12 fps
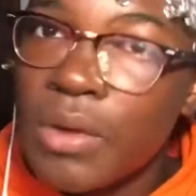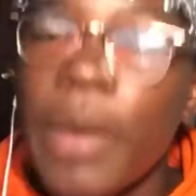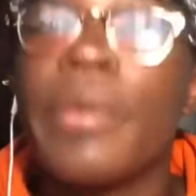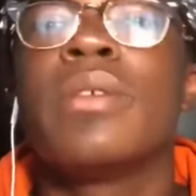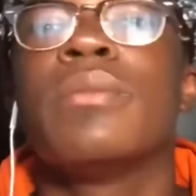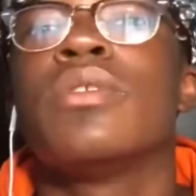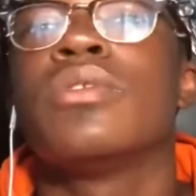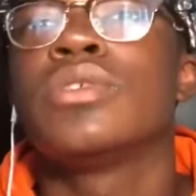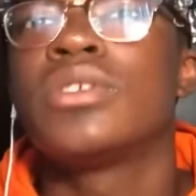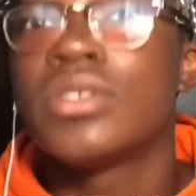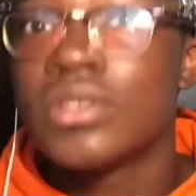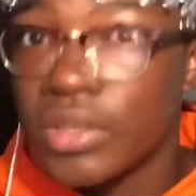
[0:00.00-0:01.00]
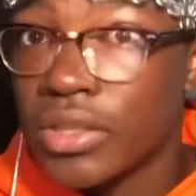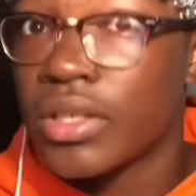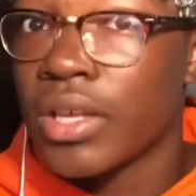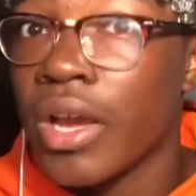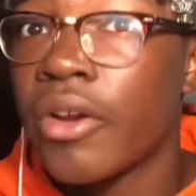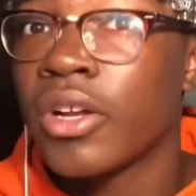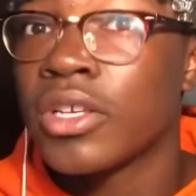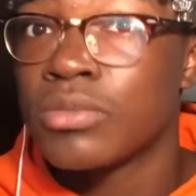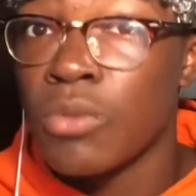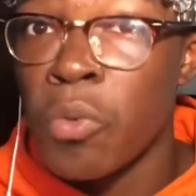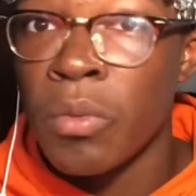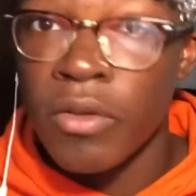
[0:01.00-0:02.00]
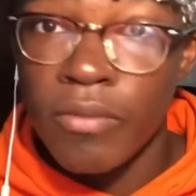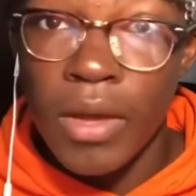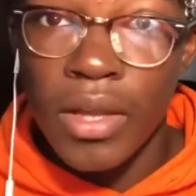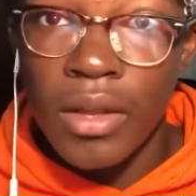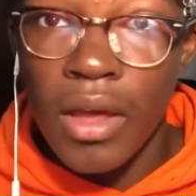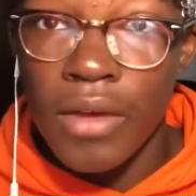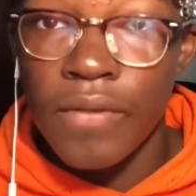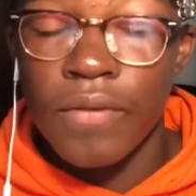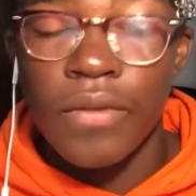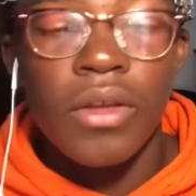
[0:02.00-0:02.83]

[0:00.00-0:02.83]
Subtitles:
the most scariest moment of my life.